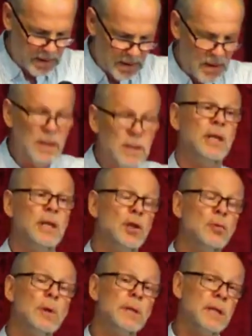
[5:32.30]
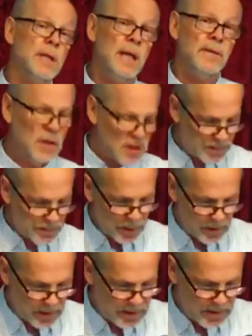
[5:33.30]
Did you receive the
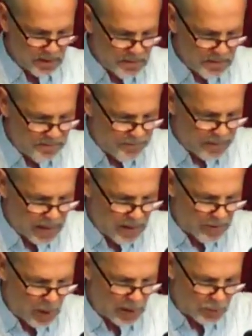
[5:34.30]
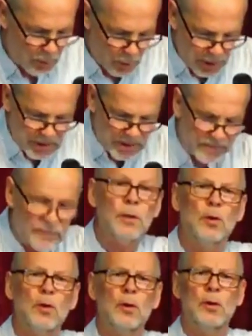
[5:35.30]
Spirit by works of the
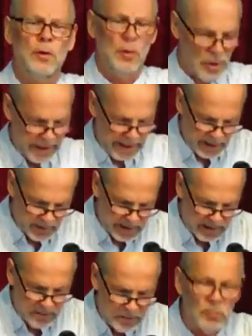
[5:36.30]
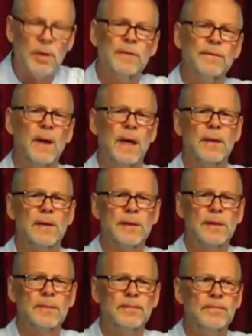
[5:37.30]
law or hearing with faith?"
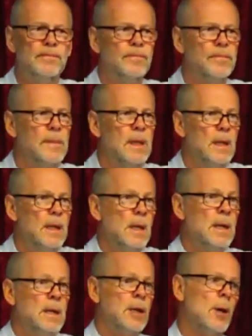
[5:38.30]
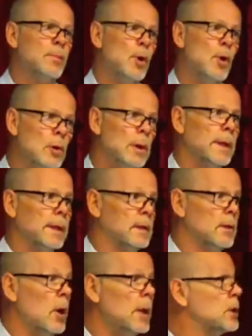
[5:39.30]
So Paul
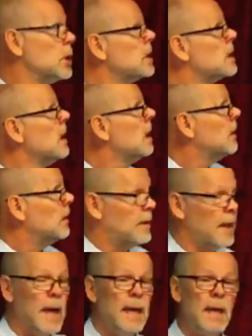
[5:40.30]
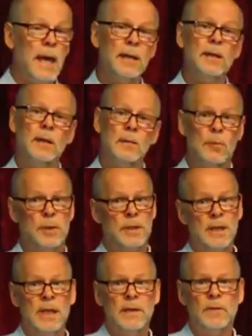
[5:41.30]
acknowledges that they had
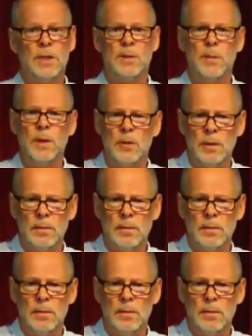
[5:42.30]
received the Spirit.